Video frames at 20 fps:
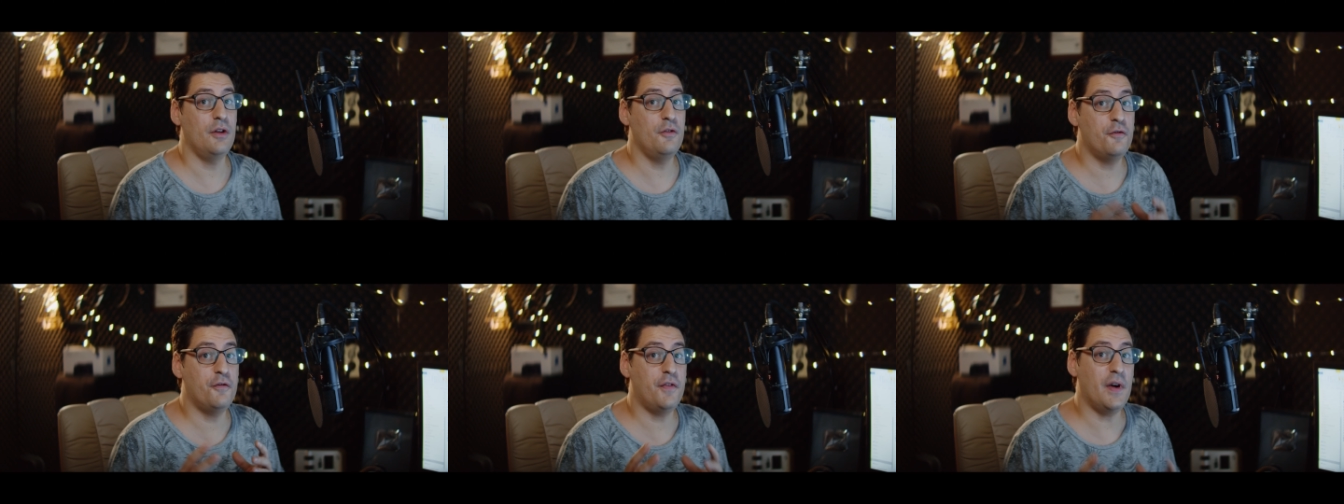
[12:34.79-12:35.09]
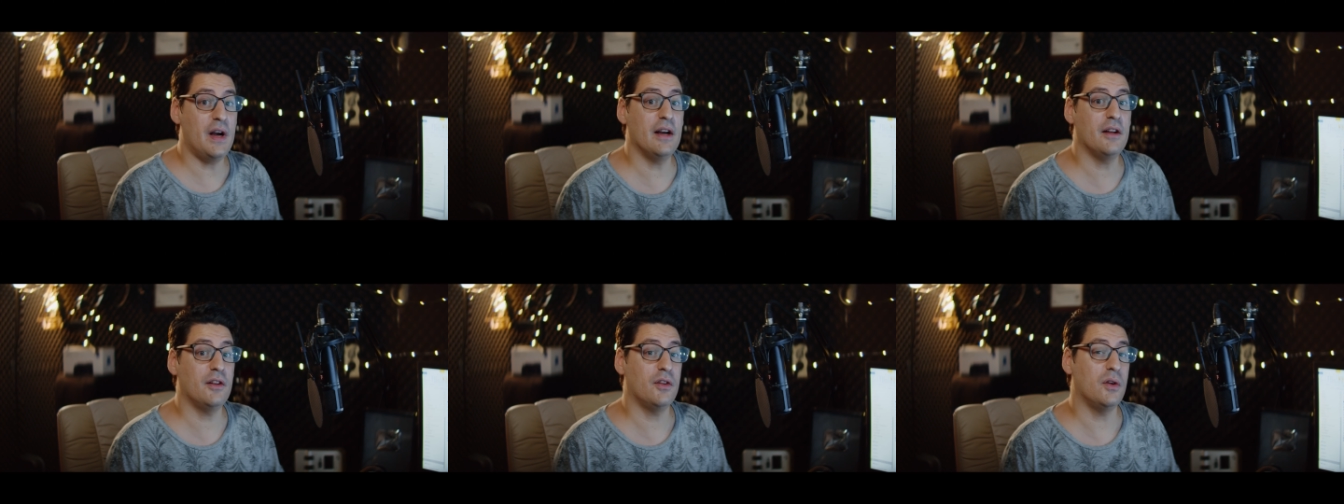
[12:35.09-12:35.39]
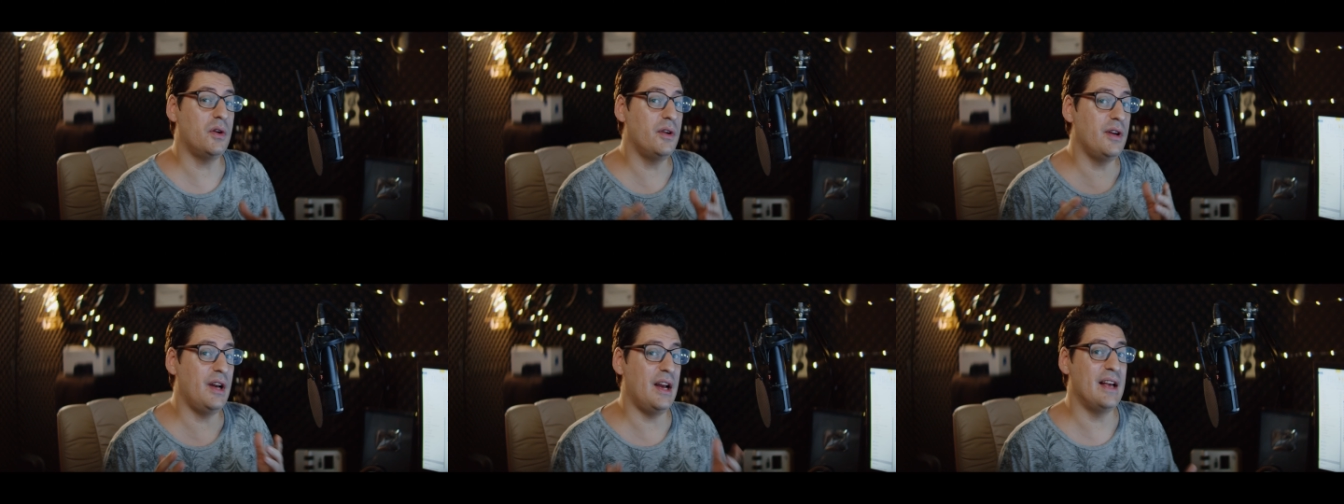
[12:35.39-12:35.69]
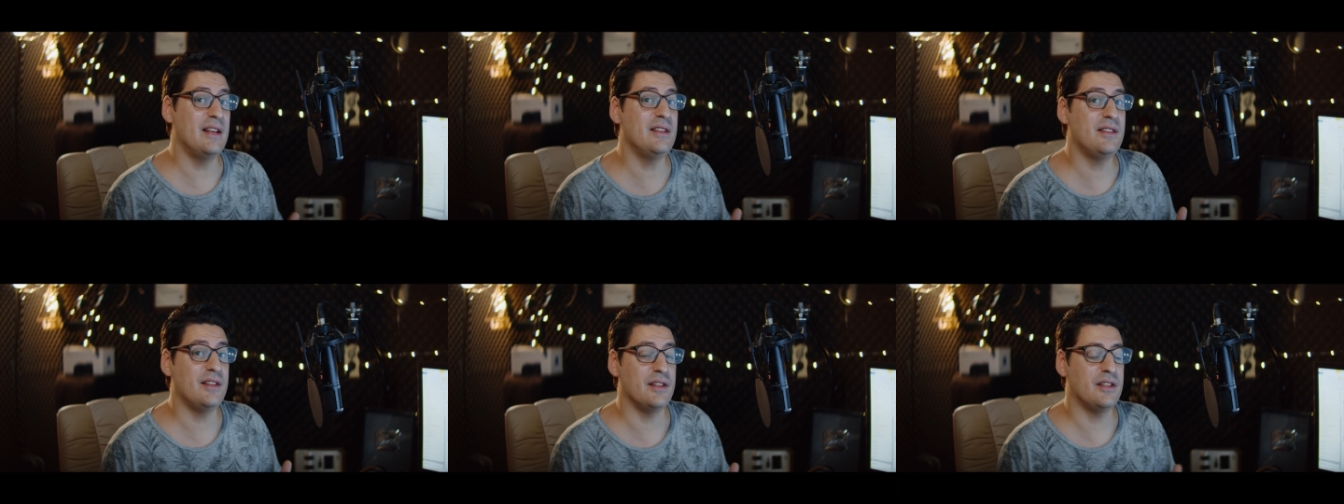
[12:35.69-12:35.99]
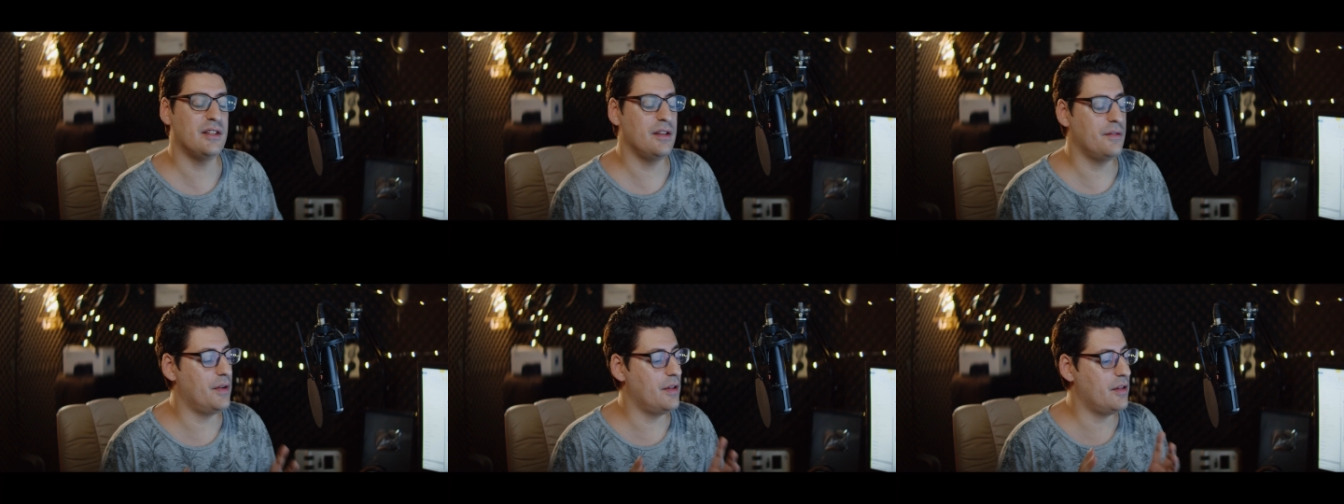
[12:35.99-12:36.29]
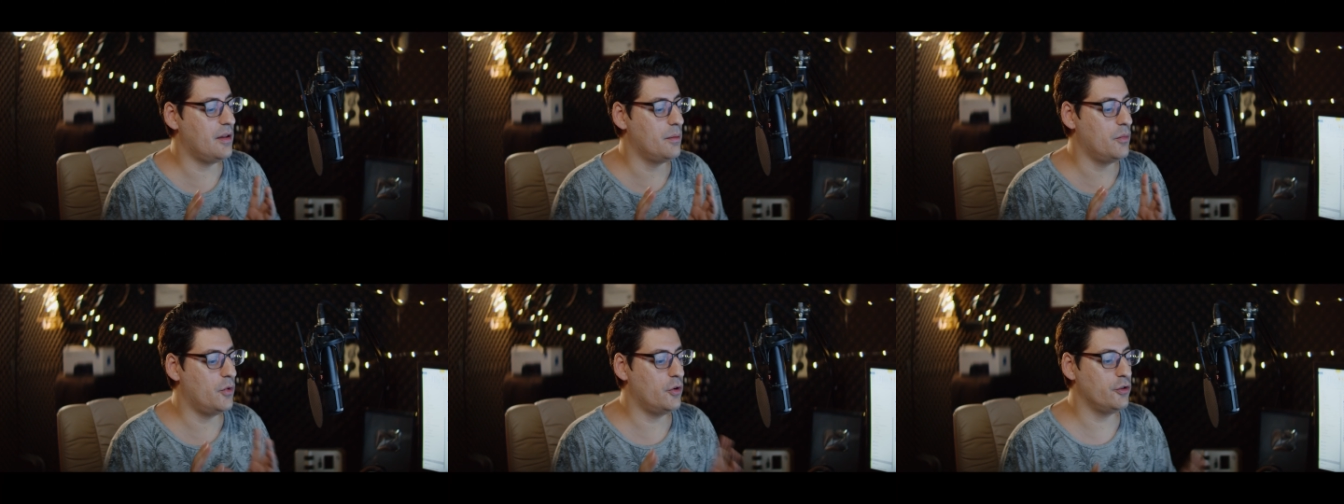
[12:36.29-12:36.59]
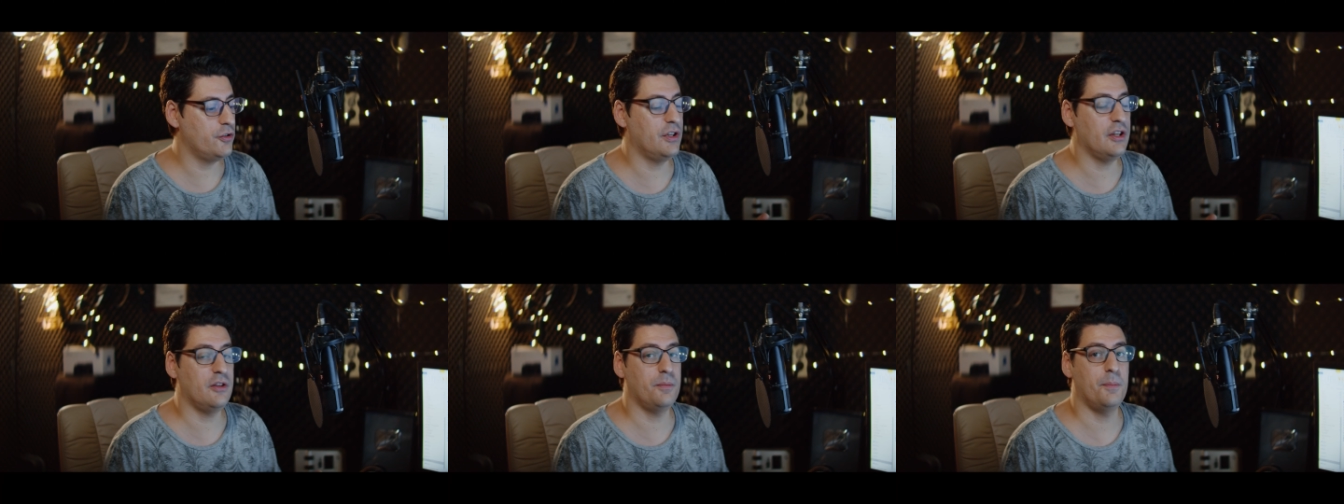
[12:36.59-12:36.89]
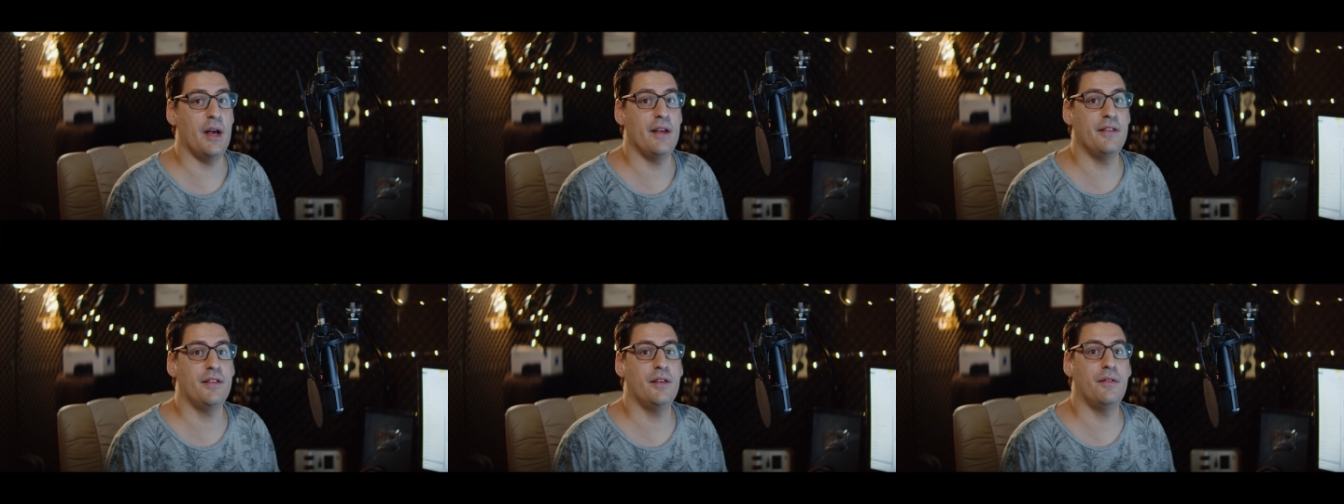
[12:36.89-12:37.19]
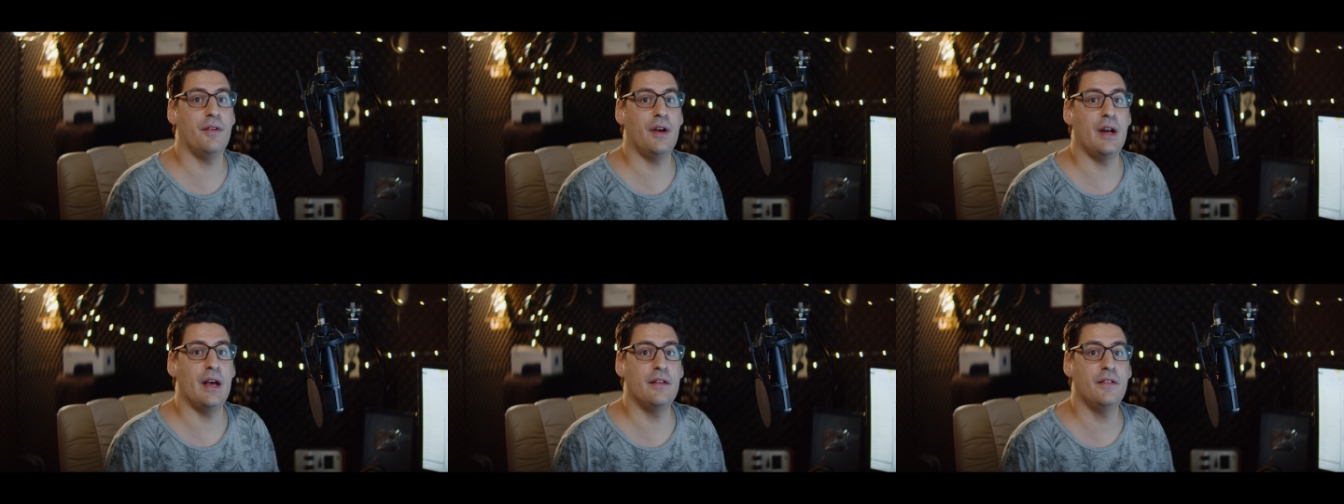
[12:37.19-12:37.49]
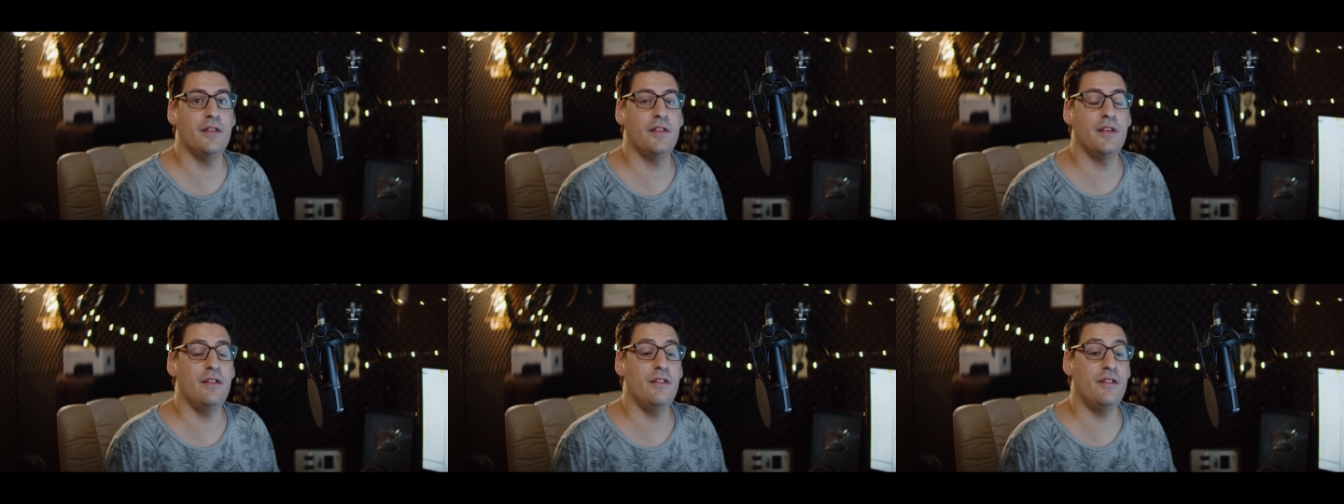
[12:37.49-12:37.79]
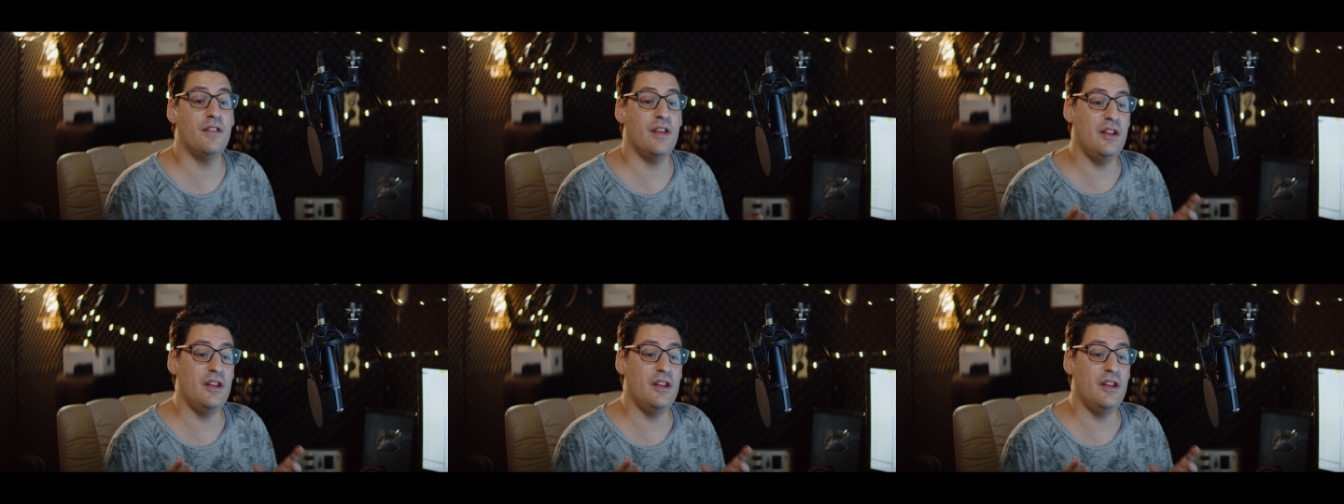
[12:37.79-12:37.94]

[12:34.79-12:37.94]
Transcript: In fact, all lenses, even the most expensive lenses,